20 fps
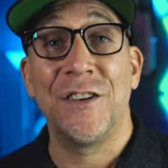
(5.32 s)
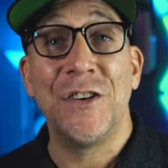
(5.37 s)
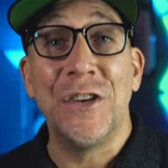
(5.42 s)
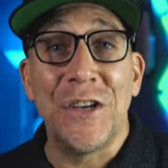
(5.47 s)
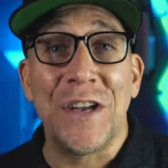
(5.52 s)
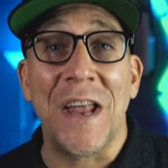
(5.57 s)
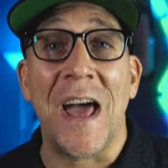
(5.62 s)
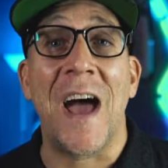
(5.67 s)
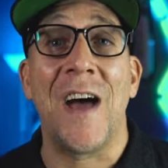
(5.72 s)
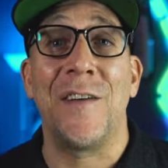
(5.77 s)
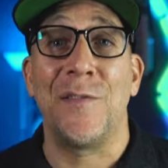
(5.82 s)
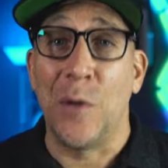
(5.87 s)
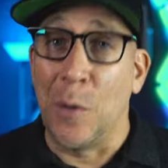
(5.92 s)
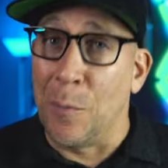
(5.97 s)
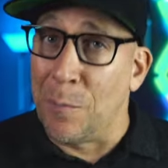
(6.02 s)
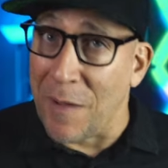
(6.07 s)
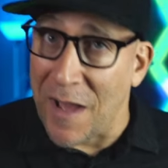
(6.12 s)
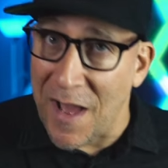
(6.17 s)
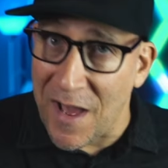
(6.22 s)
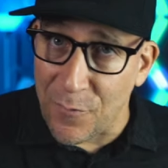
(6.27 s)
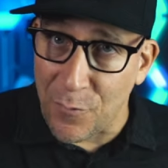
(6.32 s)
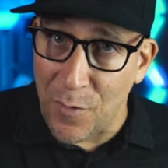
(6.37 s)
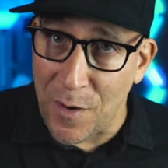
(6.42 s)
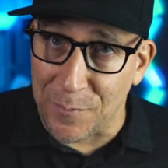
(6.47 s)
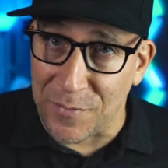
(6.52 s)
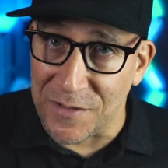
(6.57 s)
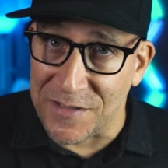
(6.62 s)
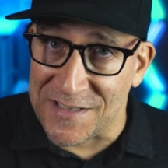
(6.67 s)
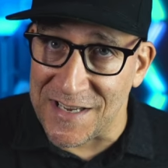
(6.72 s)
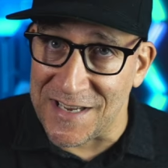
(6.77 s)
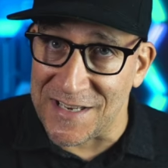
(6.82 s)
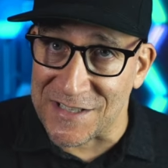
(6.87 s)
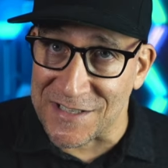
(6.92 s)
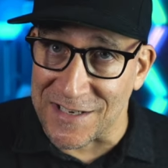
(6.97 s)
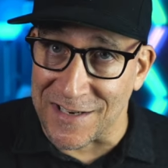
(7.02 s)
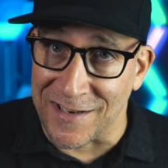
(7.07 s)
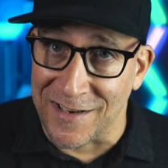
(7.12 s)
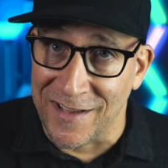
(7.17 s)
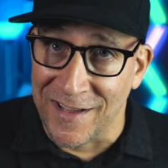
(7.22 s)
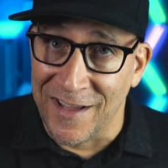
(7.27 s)
Could have a bad
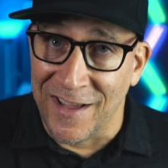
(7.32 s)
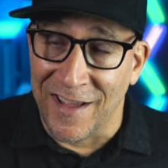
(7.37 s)
reputation.